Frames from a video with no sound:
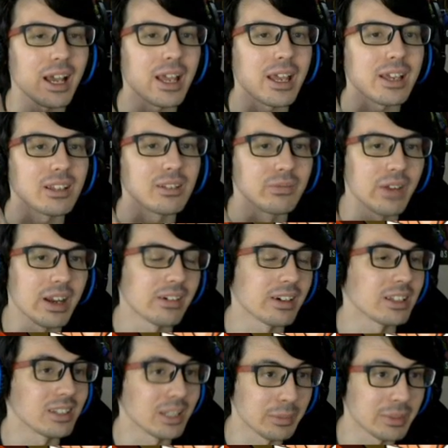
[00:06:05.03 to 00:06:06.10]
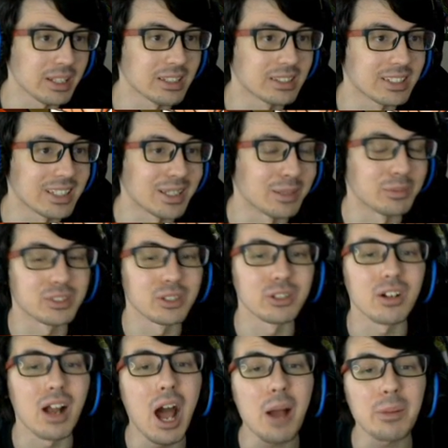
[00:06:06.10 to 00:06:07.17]
a very limited team. So
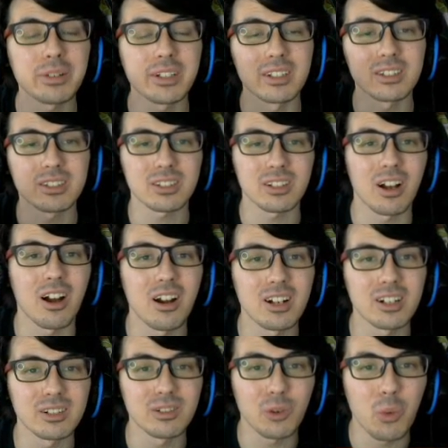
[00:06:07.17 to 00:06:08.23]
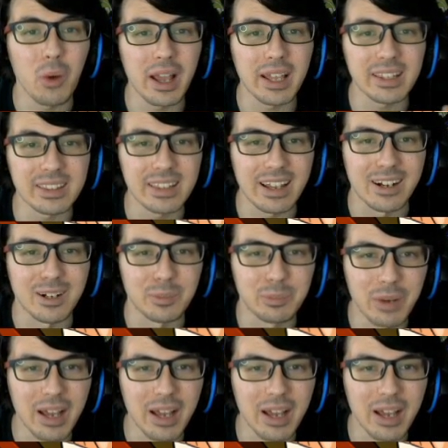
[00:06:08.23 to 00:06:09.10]
your options aren't quite there.